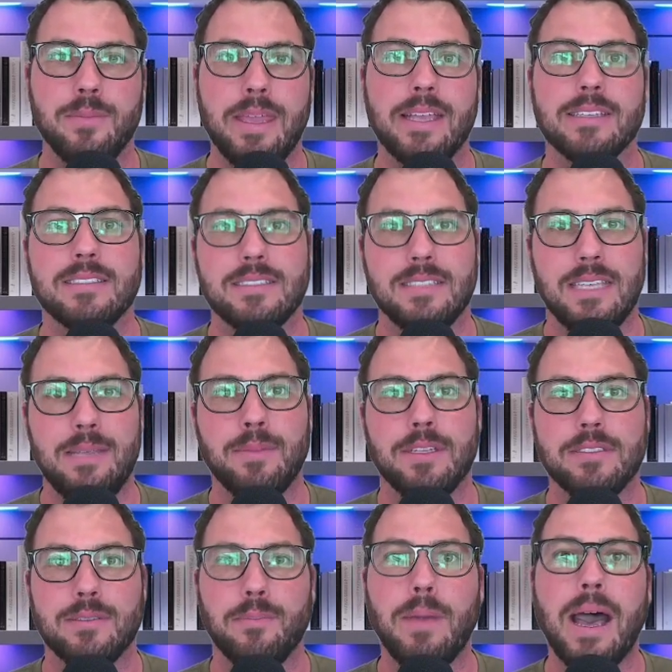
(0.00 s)
make a
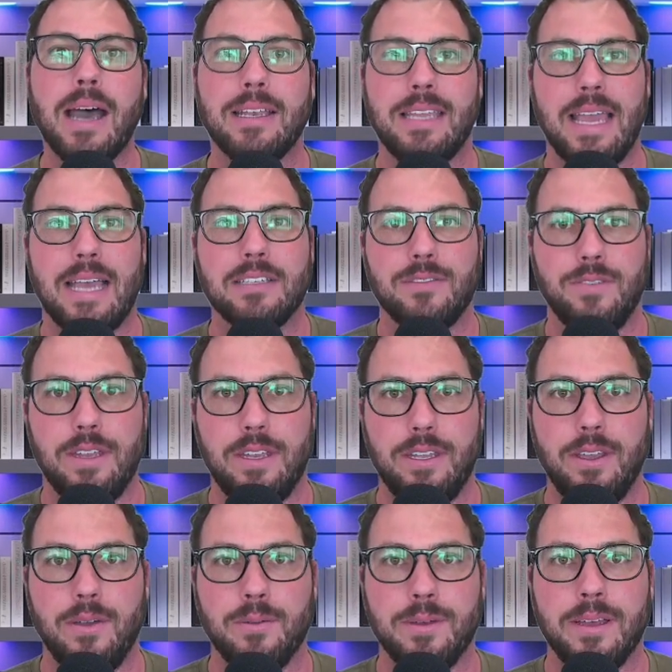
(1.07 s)
seamless podcast
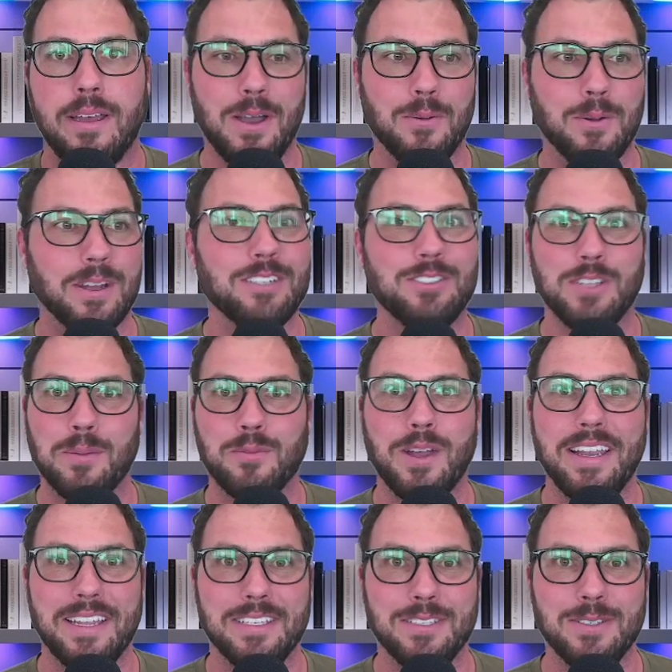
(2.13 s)
video. We're going to jump
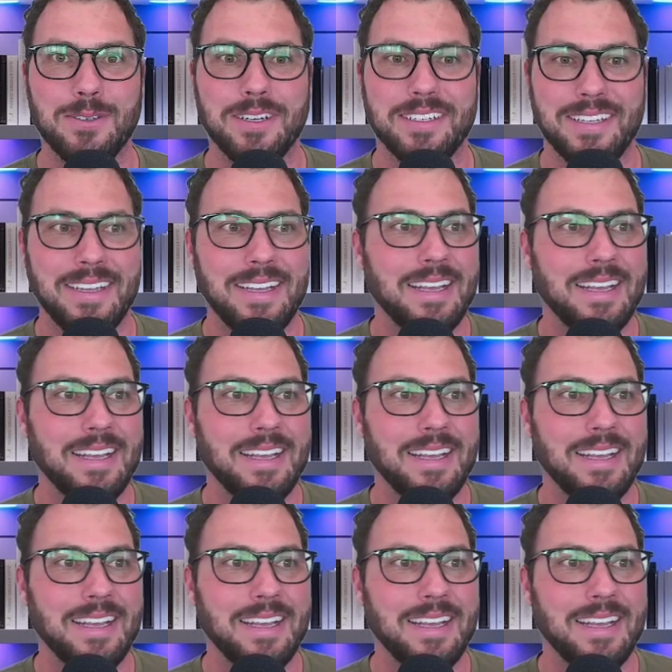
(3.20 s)
right into it.